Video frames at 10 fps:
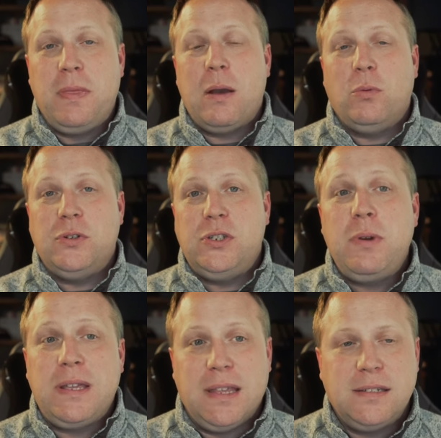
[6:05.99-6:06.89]
that was
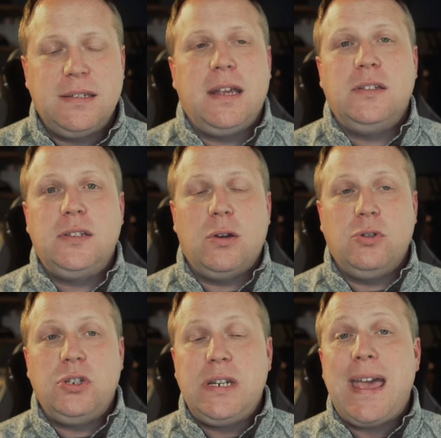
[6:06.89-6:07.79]
doing this, and so
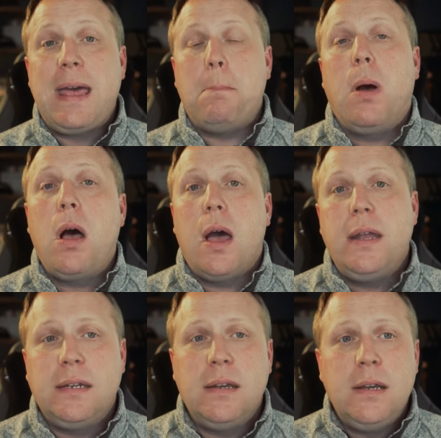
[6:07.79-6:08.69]
she had bought